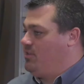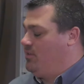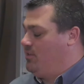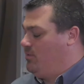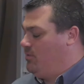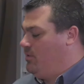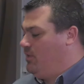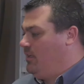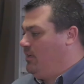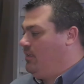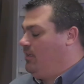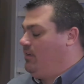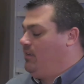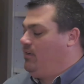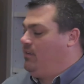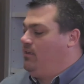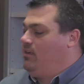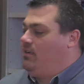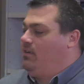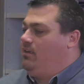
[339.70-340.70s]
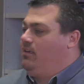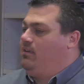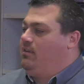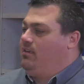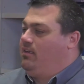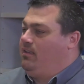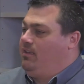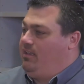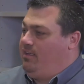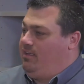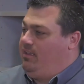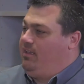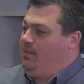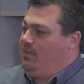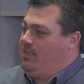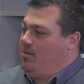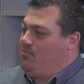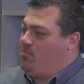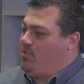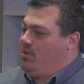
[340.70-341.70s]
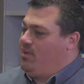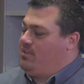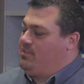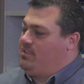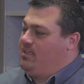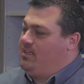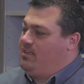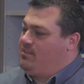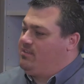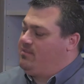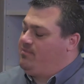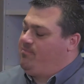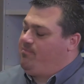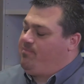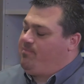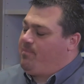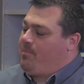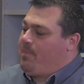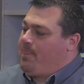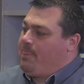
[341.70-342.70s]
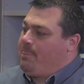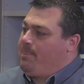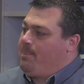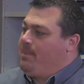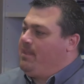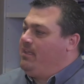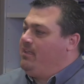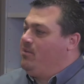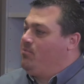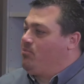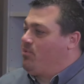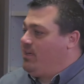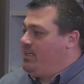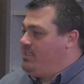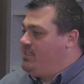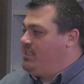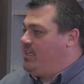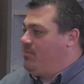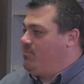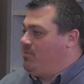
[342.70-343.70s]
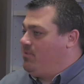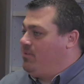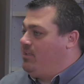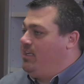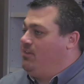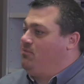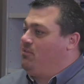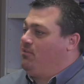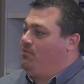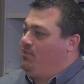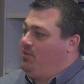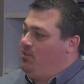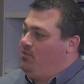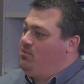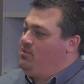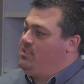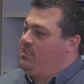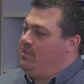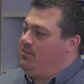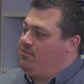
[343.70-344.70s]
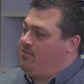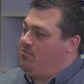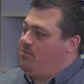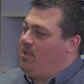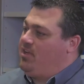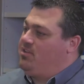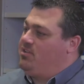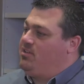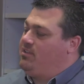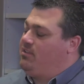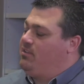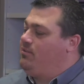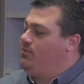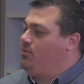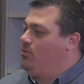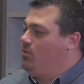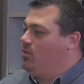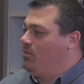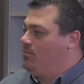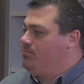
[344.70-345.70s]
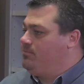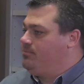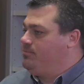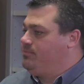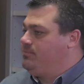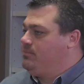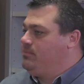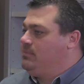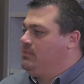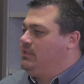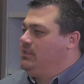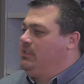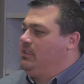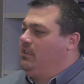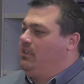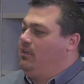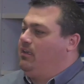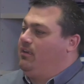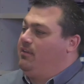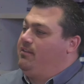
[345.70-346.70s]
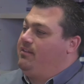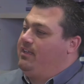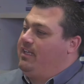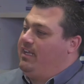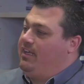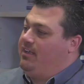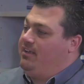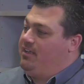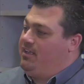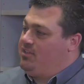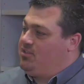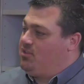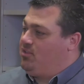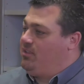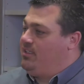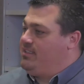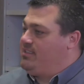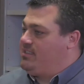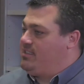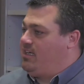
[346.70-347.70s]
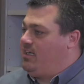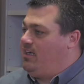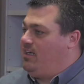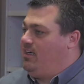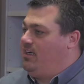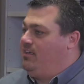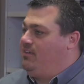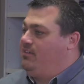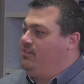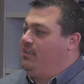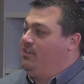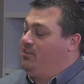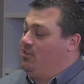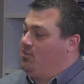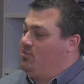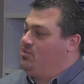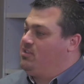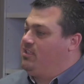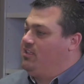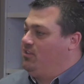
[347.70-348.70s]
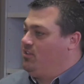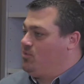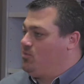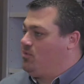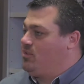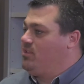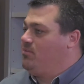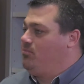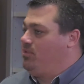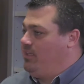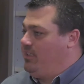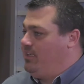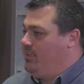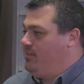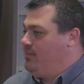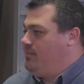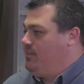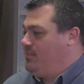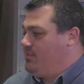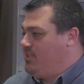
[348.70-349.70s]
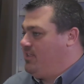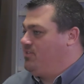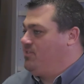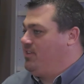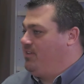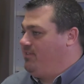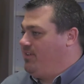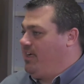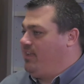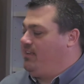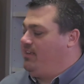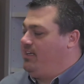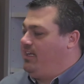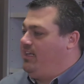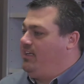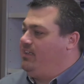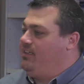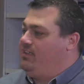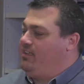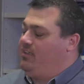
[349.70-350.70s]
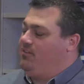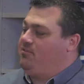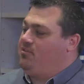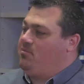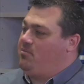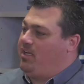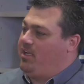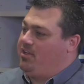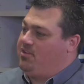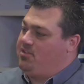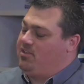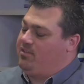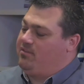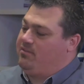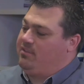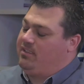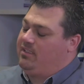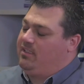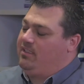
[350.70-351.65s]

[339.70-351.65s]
to in that process. The preceptor then reviews the information in the form. They initial and sign that those skills were completed, essentially validating the information.